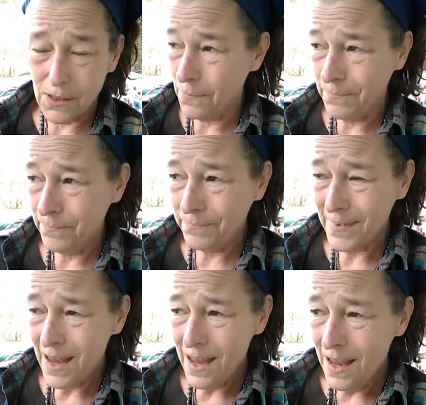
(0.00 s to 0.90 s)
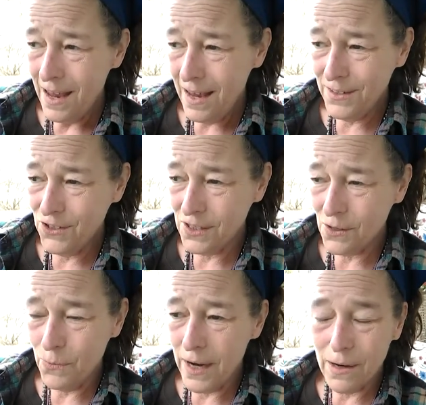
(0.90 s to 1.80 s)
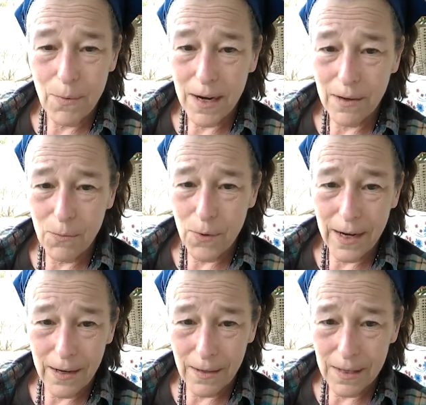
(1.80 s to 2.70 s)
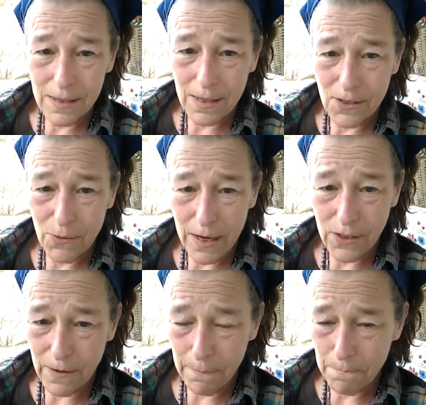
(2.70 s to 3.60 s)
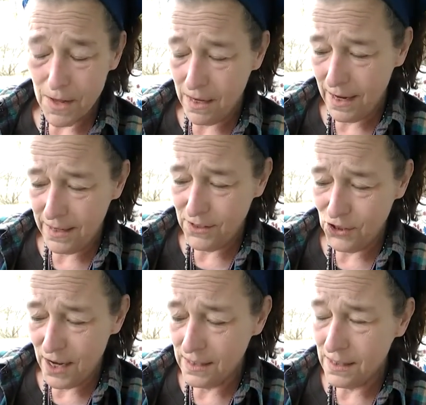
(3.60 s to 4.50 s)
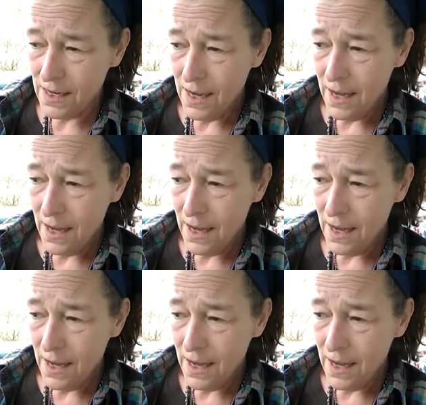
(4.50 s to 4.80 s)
Or it's just a weird, weird, weird situation, ladies and gents.